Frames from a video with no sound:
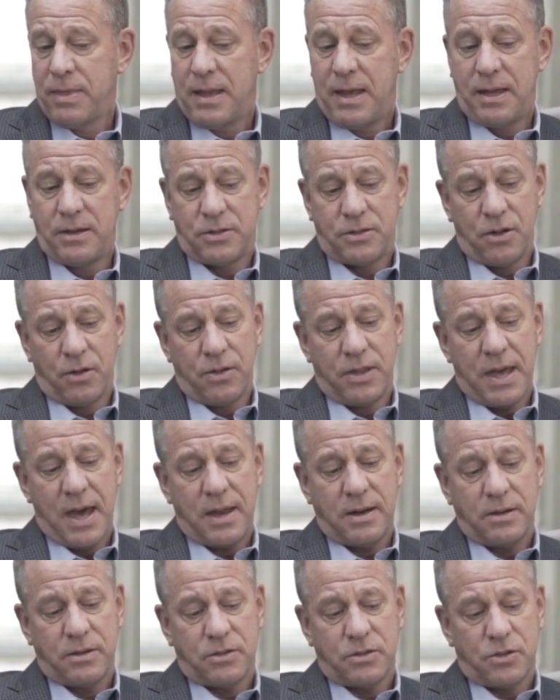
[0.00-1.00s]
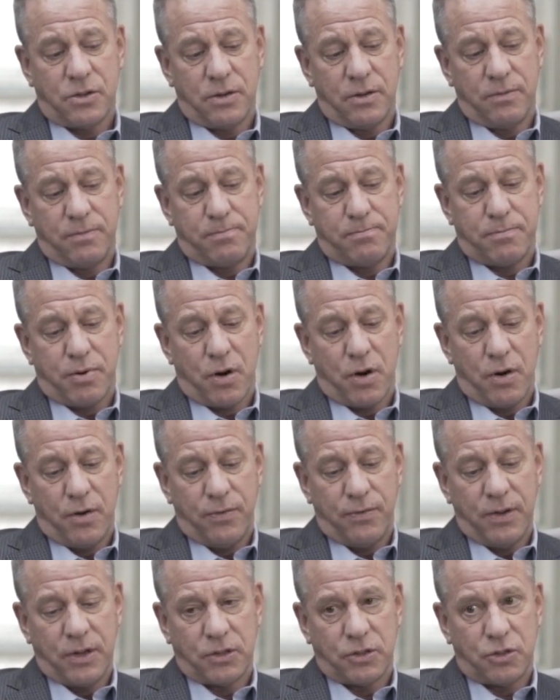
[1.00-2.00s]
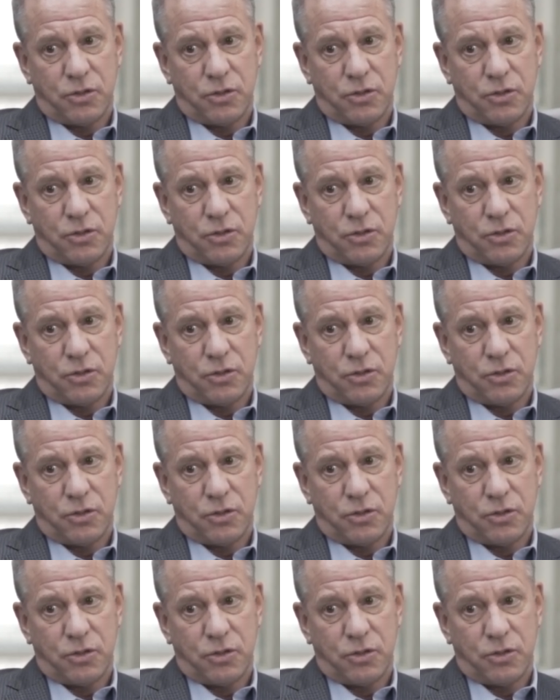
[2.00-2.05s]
And so that sort of perfect